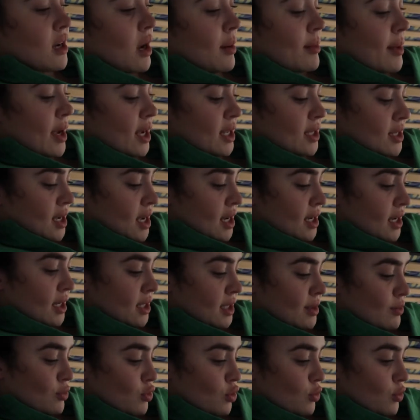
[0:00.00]
come back inside and get
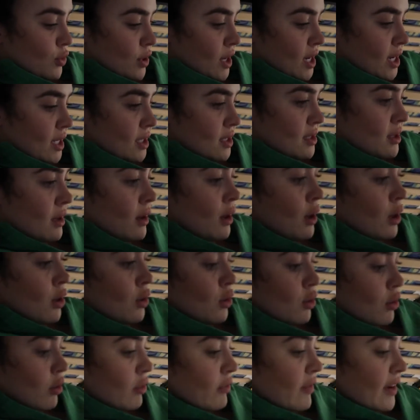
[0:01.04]
some Uber Eats.
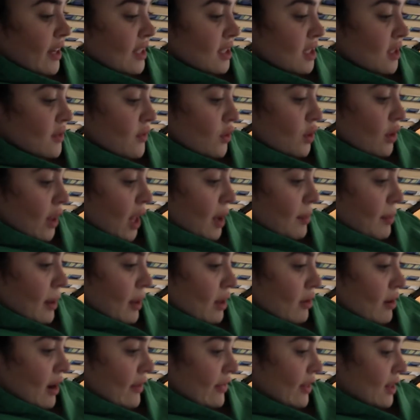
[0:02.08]
No offense if you like
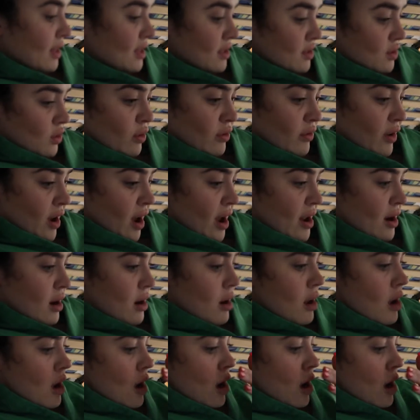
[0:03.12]
Ballarat, that's so fine.